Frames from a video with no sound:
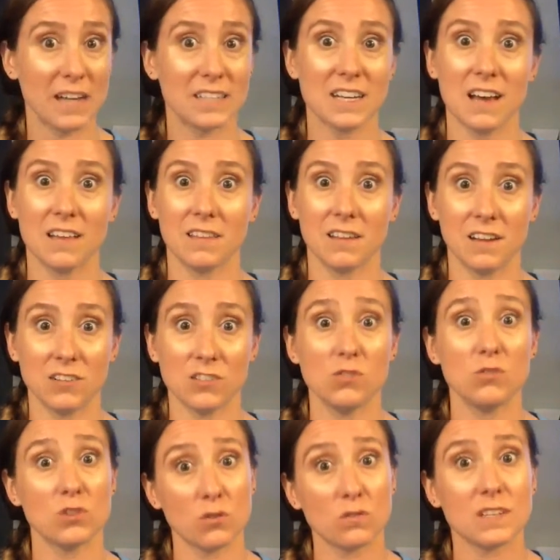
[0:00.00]
to athletics you
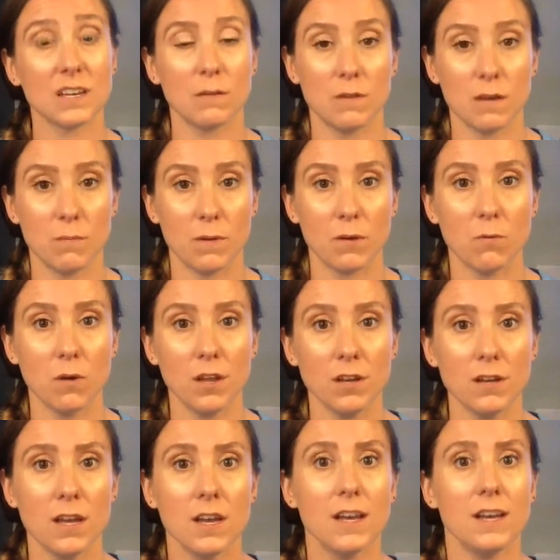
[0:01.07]
know is going to be a big one,
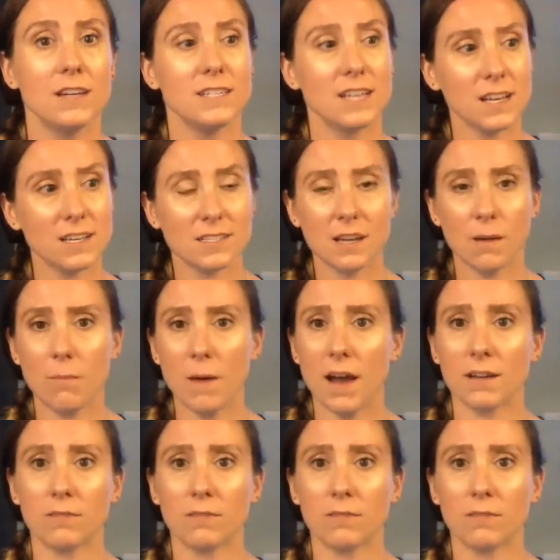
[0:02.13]
take a step back.